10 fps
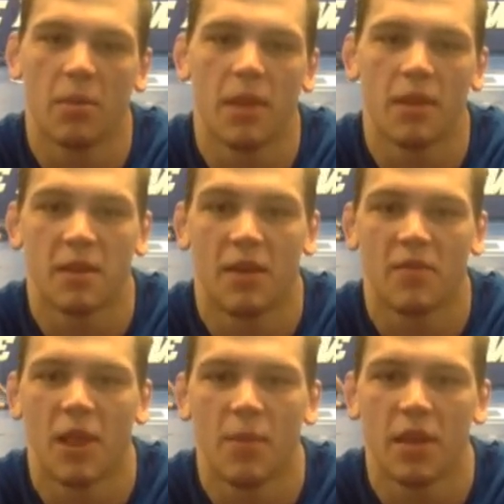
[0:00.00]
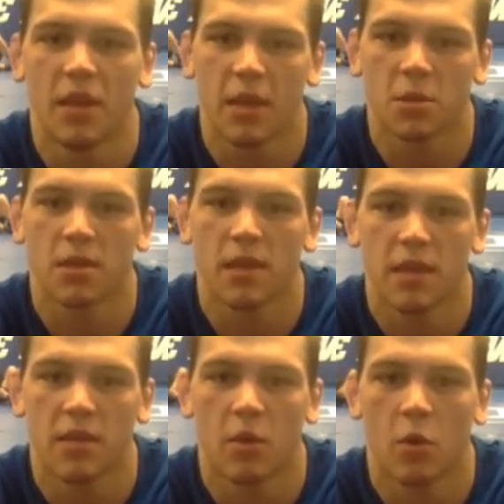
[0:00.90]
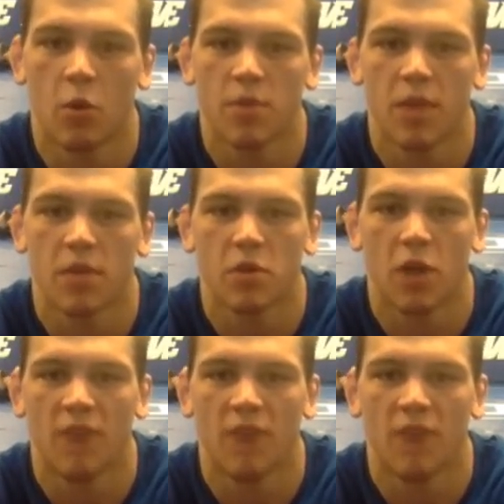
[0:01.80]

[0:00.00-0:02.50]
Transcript: nice enough to let me actually take the whole semester